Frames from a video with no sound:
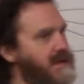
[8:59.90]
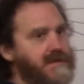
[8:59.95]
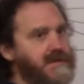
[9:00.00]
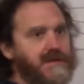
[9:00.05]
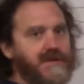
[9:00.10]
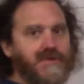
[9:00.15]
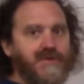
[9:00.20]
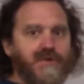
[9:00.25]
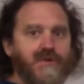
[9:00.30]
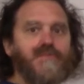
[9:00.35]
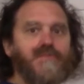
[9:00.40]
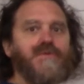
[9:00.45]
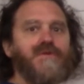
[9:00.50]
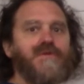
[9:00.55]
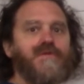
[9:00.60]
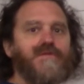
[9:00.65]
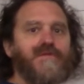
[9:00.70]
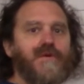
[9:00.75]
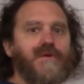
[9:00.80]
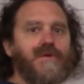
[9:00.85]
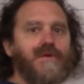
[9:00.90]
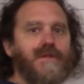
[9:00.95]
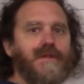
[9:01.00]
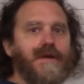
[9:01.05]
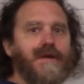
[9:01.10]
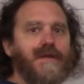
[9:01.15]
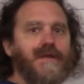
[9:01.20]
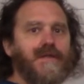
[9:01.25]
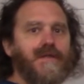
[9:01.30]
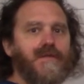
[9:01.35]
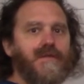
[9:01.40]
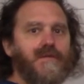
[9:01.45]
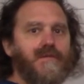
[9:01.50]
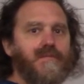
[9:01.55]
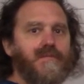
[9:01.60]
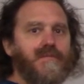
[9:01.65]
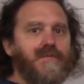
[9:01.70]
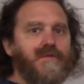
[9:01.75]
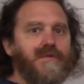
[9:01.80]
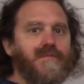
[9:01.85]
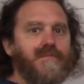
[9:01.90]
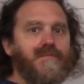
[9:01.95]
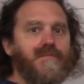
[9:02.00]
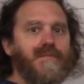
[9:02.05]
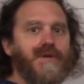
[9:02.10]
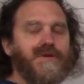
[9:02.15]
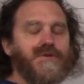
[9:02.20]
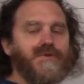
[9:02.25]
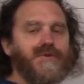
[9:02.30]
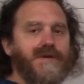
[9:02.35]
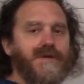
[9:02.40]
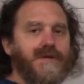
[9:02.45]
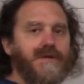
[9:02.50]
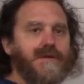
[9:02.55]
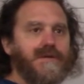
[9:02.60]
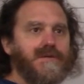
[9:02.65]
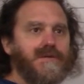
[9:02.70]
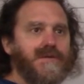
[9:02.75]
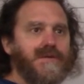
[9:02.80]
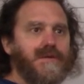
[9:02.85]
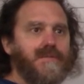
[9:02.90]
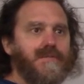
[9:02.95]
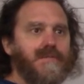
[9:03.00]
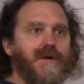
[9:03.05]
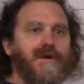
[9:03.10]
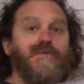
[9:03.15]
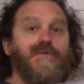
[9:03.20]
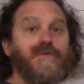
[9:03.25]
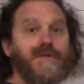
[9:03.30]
determine the focal length measuring some other